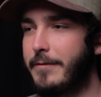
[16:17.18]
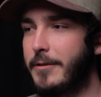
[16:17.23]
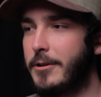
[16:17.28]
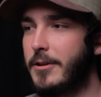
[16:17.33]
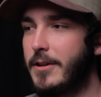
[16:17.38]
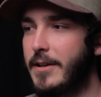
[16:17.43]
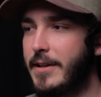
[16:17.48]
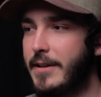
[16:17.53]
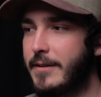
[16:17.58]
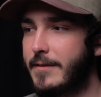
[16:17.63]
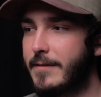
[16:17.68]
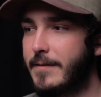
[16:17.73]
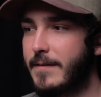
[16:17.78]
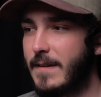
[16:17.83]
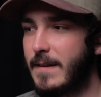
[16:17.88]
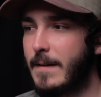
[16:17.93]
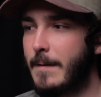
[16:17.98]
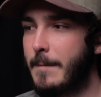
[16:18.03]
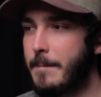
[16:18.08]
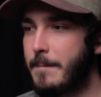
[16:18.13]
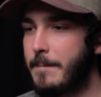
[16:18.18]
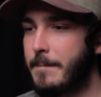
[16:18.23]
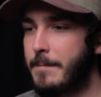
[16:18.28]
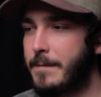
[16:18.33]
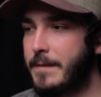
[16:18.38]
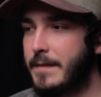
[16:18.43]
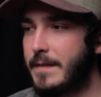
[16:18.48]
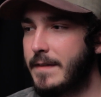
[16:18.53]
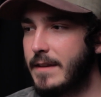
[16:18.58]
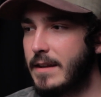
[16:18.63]
Fury,
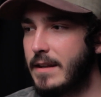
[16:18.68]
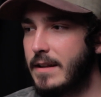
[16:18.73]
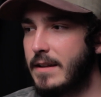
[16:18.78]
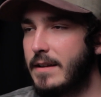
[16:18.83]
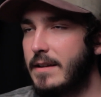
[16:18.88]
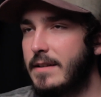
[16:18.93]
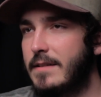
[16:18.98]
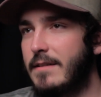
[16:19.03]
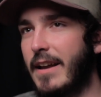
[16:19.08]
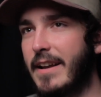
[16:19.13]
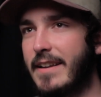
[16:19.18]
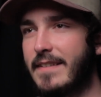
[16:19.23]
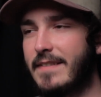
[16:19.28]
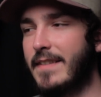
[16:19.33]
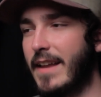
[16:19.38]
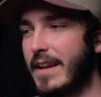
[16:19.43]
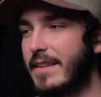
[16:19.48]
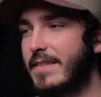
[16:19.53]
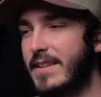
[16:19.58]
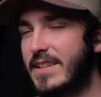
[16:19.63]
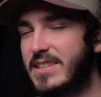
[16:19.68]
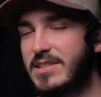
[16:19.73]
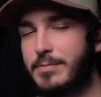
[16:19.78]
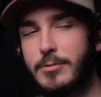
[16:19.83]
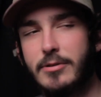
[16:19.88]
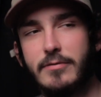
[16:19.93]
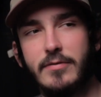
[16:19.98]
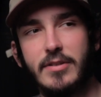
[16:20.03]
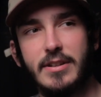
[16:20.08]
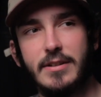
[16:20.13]
like this
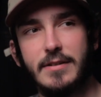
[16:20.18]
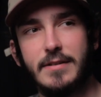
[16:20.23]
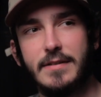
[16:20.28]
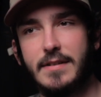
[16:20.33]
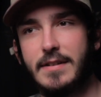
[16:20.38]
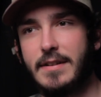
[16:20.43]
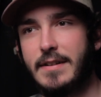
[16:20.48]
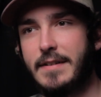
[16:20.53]
movie,